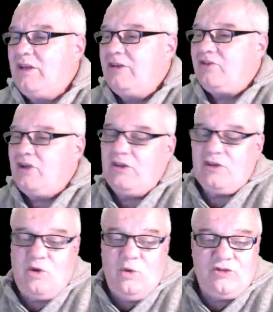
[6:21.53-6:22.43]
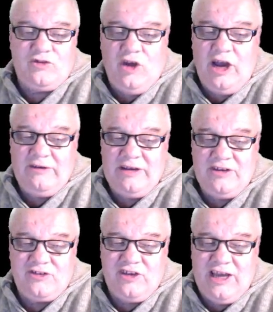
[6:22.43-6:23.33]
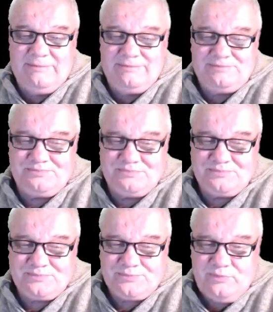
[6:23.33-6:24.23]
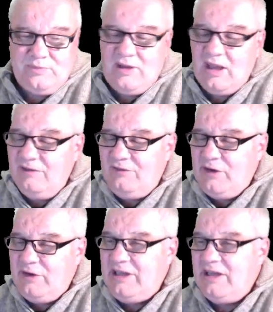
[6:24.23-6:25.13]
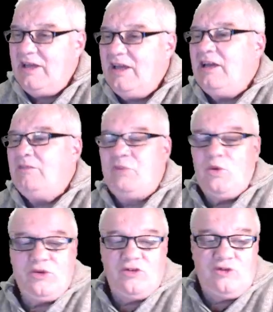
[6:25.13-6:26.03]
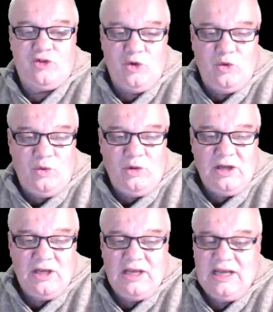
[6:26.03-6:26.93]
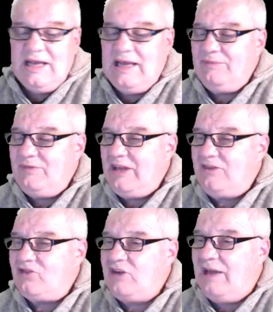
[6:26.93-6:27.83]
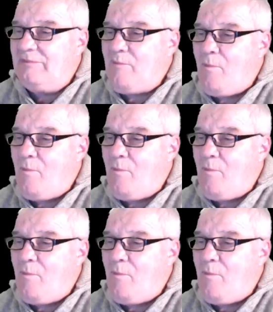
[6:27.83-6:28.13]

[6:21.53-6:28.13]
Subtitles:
So the course diary is a very important tool that